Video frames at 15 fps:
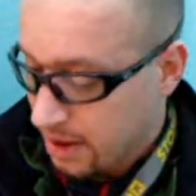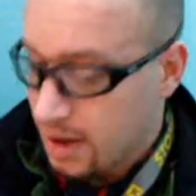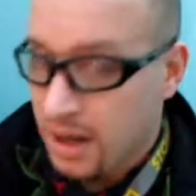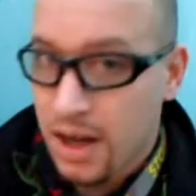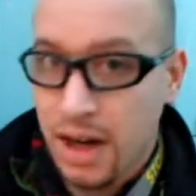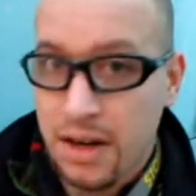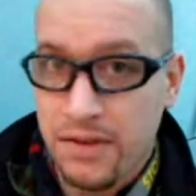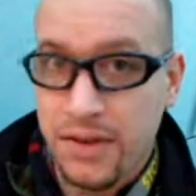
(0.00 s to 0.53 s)
A
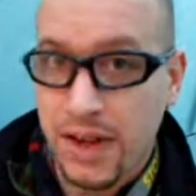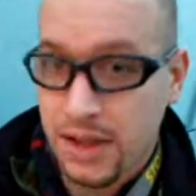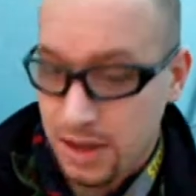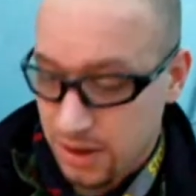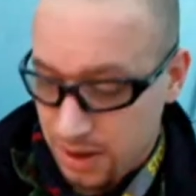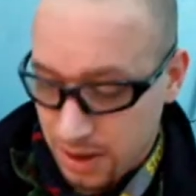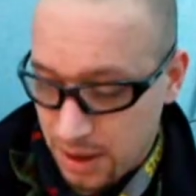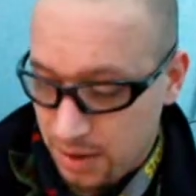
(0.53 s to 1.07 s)
couple of features
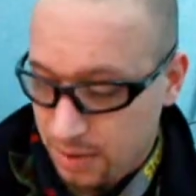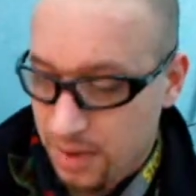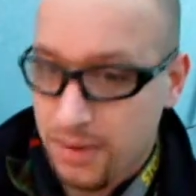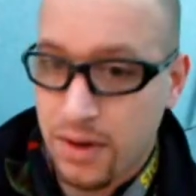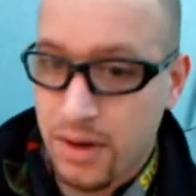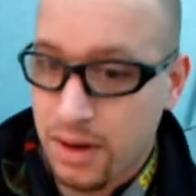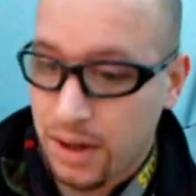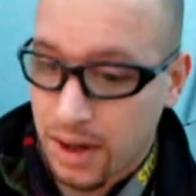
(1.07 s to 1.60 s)
on it we've
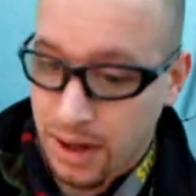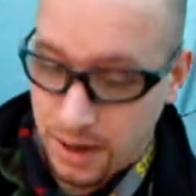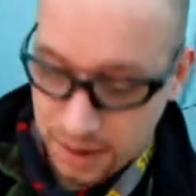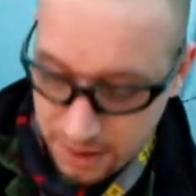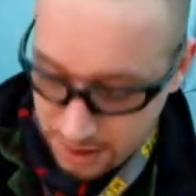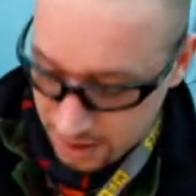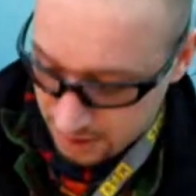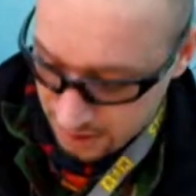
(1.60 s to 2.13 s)
got a uh,
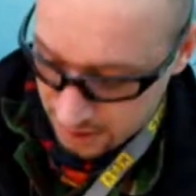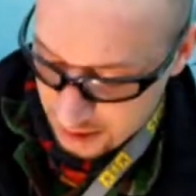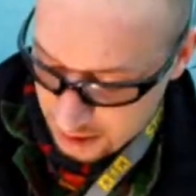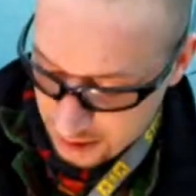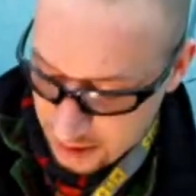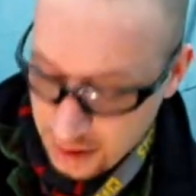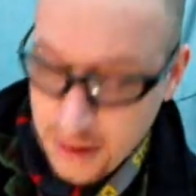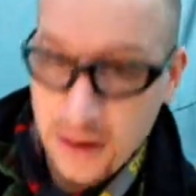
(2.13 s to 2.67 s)

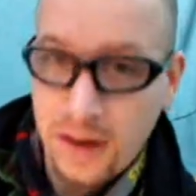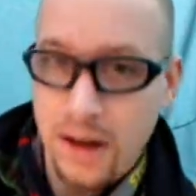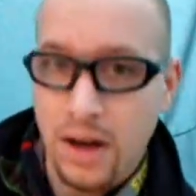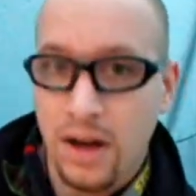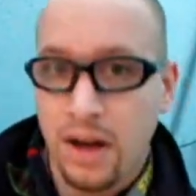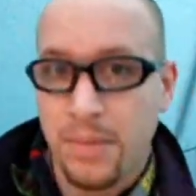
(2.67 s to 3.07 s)
high